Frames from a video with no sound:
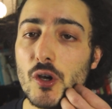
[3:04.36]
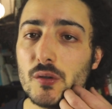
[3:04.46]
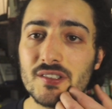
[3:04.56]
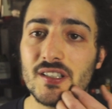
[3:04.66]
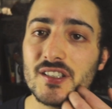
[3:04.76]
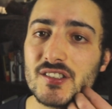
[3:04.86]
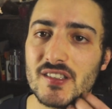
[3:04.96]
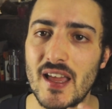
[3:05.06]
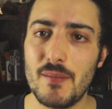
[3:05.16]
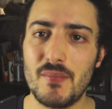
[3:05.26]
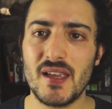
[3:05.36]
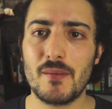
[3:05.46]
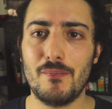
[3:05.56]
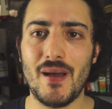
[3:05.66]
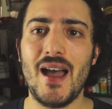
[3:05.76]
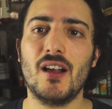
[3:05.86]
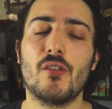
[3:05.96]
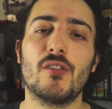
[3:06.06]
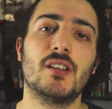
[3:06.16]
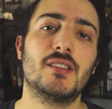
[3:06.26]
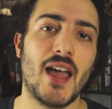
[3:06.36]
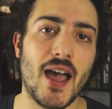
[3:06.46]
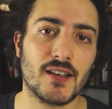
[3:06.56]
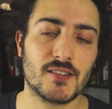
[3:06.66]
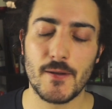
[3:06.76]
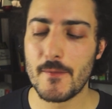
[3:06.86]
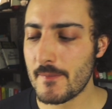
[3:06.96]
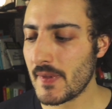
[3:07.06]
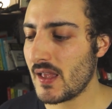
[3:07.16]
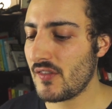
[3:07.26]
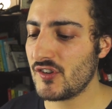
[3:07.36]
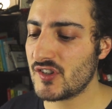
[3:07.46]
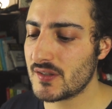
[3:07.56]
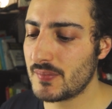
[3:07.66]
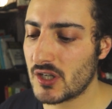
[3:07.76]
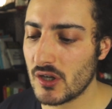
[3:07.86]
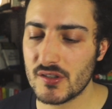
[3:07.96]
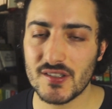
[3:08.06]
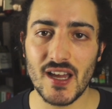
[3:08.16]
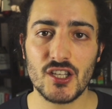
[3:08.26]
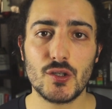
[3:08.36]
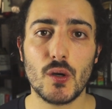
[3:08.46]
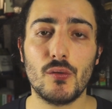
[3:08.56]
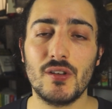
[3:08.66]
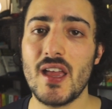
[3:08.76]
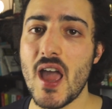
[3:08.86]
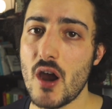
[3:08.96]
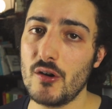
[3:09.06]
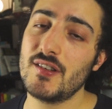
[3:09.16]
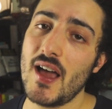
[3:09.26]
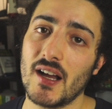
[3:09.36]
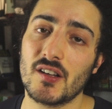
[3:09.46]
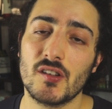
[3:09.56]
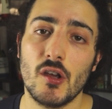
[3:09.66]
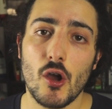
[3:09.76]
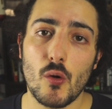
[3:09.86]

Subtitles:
noticed a big bang on the attacks, this is because I do only air attacks.